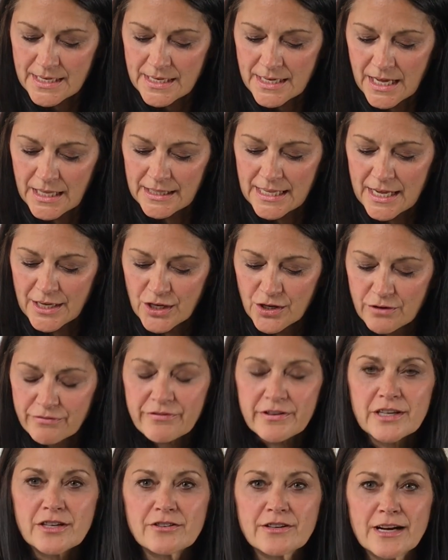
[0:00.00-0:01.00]
I'll let you
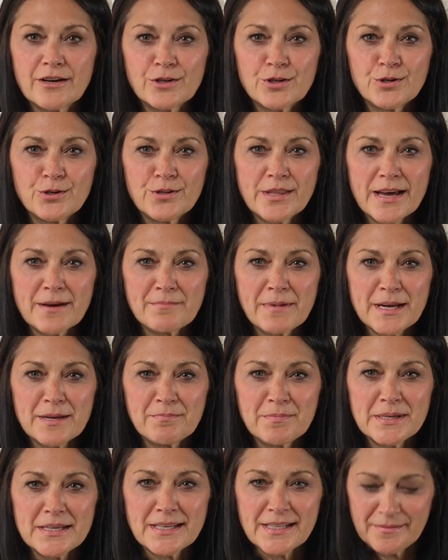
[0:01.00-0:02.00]
figure out who that might
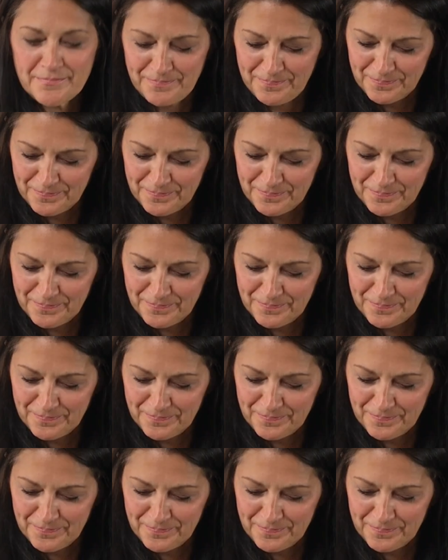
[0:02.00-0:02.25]
be.